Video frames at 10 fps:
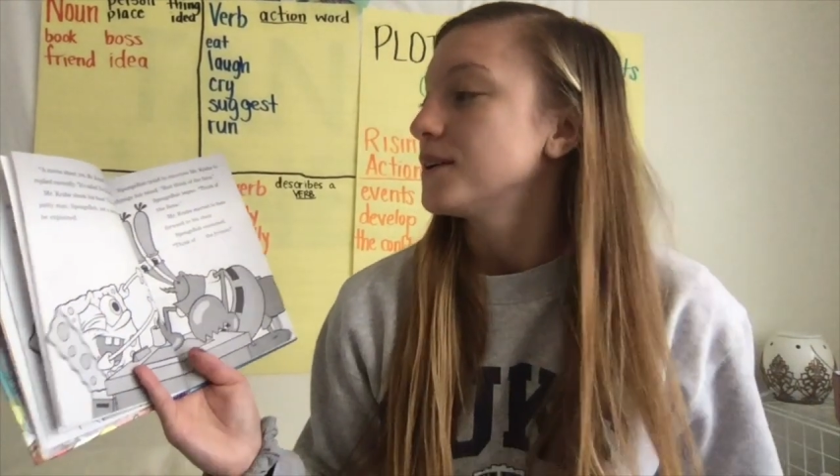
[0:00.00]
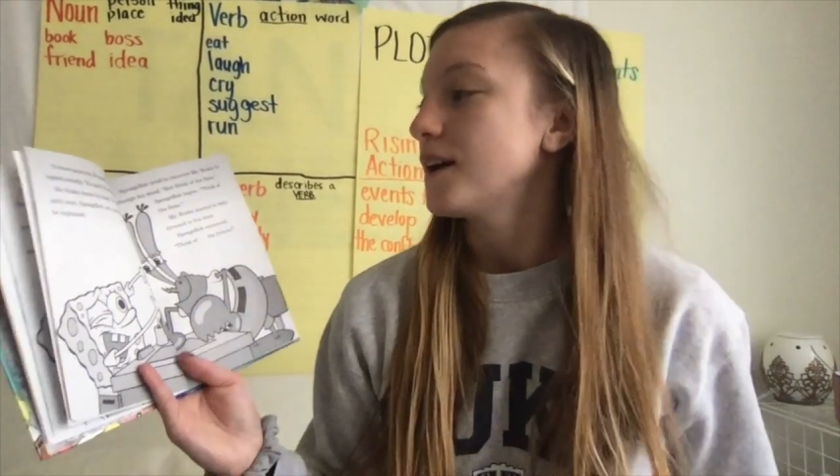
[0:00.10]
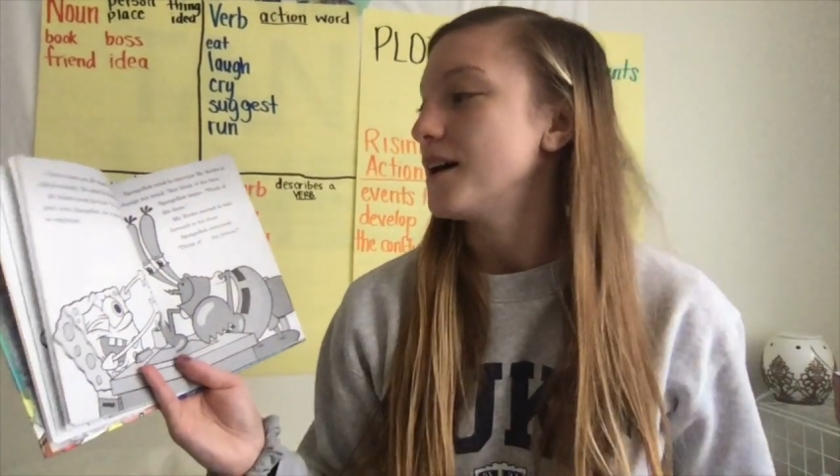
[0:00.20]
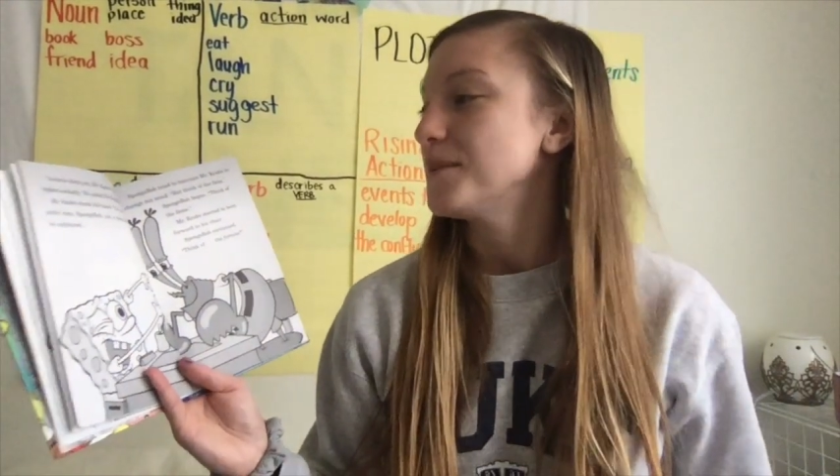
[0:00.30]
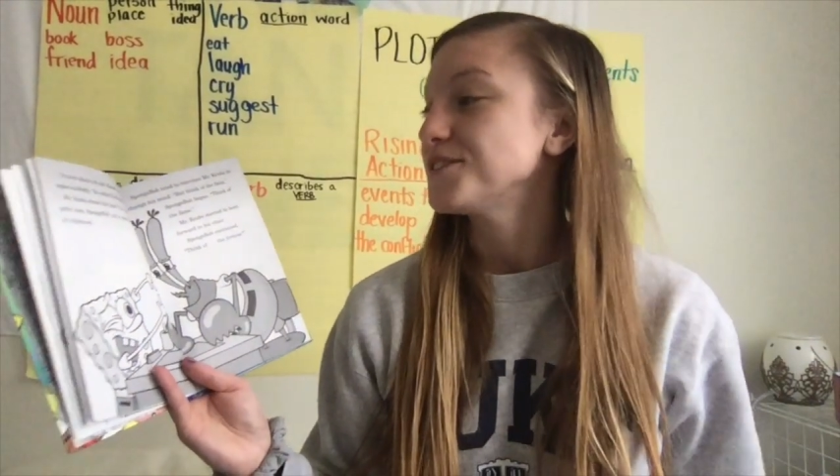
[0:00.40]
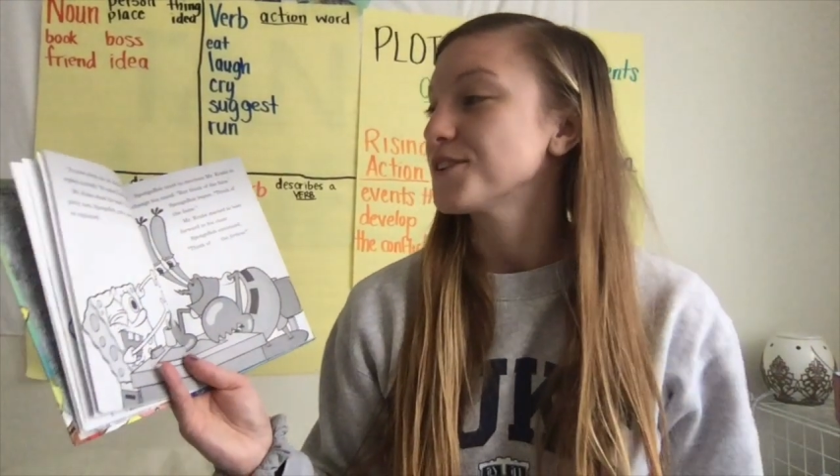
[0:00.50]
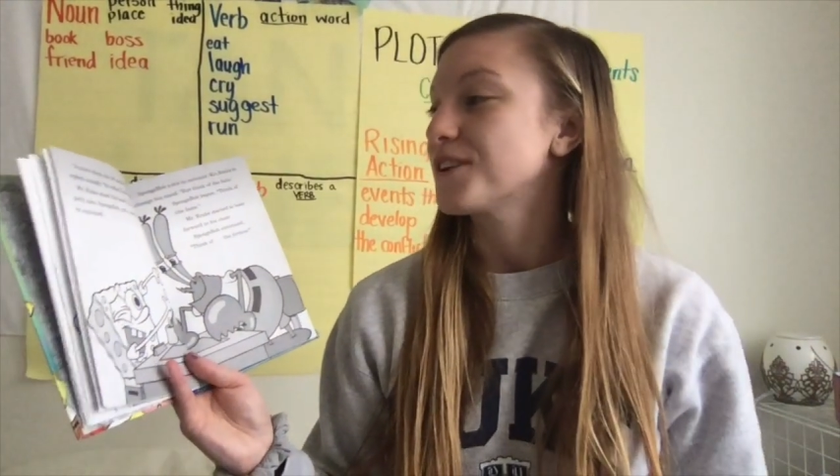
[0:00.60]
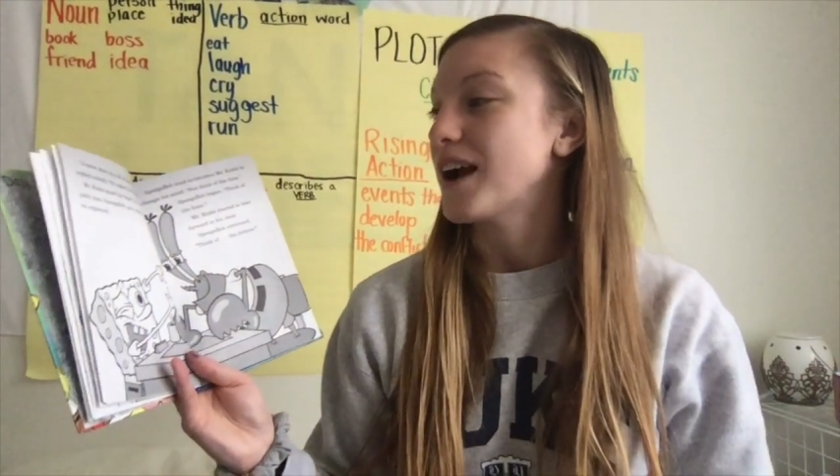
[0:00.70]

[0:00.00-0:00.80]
Mr.